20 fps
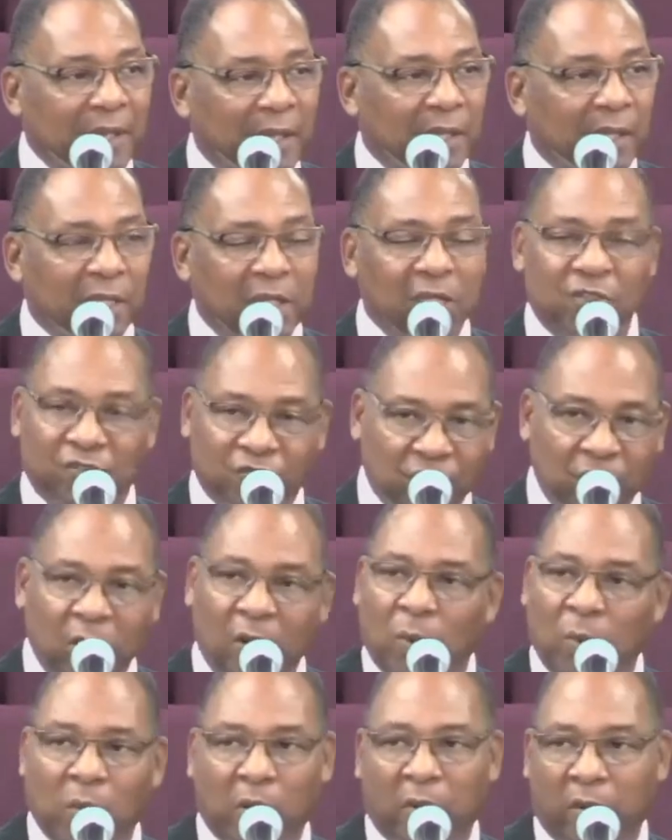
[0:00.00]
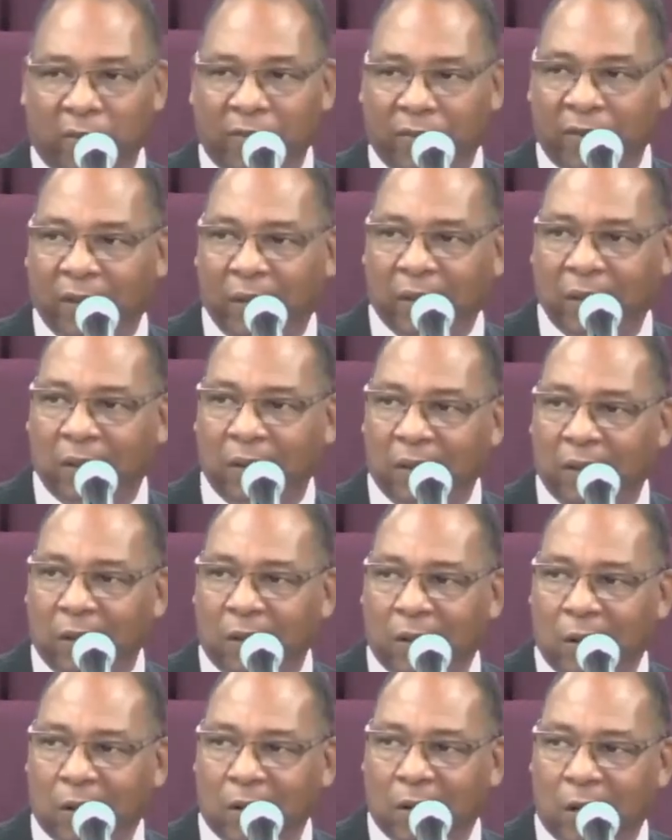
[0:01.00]
He's still worthy.
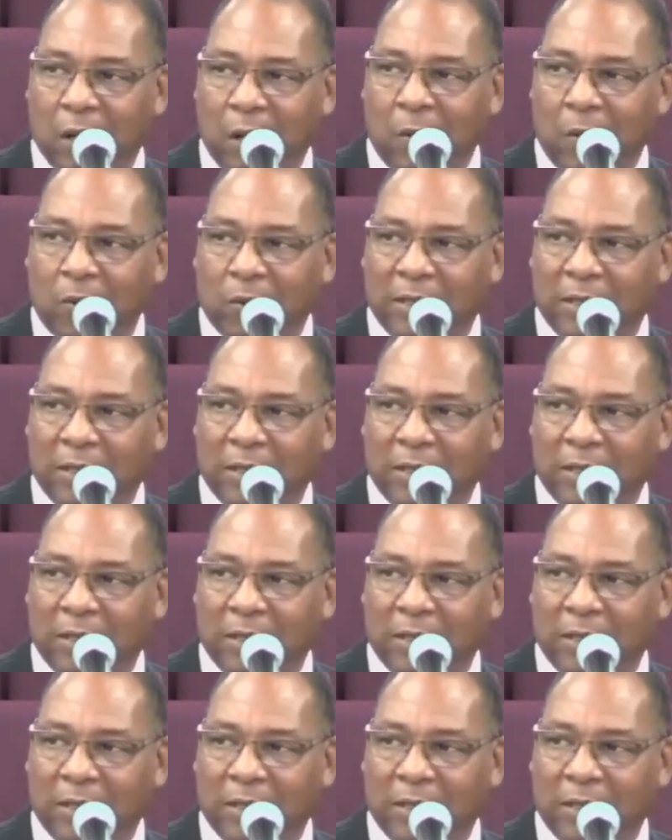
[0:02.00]
Come on,